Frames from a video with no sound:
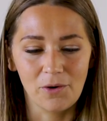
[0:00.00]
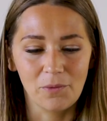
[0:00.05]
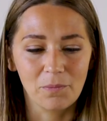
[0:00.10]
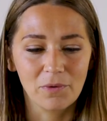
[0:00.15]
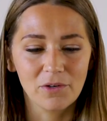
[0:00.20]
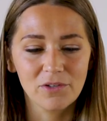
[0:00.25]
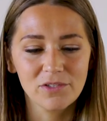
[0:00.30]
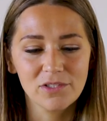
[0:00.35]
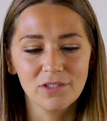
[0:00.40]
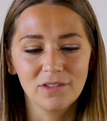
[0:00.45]
own
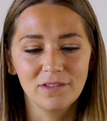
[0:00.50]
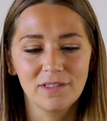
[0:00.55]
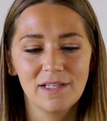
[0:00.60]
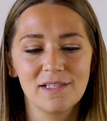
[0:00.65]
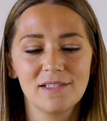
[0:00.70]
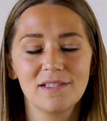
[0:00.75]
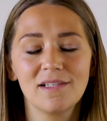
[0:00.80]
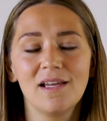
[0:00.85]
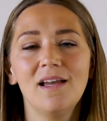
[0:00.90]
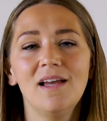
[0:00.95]
personal
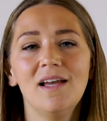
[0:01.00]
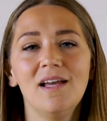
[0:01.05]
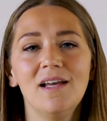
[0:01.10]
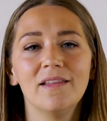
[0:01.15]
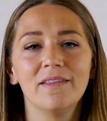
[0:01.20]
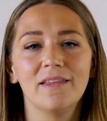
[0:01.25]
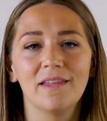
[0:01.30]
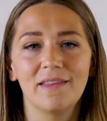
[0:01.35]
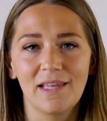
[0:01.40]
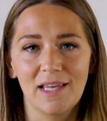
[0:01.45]
list.
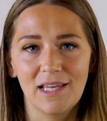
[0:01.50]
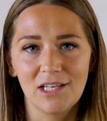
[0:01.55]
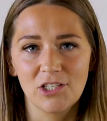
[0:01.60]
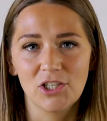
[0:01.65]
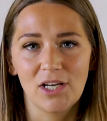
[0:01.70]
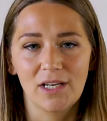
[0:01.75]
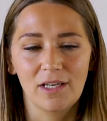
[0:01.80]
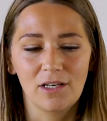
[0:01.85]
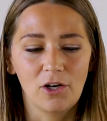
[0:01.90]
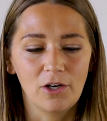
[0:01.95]
Then they can
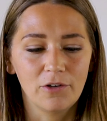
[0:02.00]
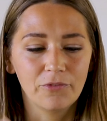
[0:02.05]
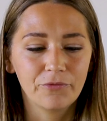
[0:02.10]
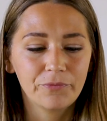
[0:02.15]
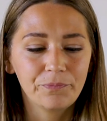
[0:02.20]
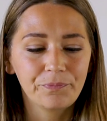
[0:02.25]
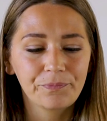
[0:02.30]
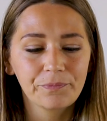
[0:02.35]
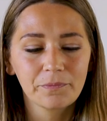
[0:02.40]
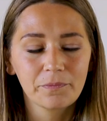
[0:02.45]
check it off.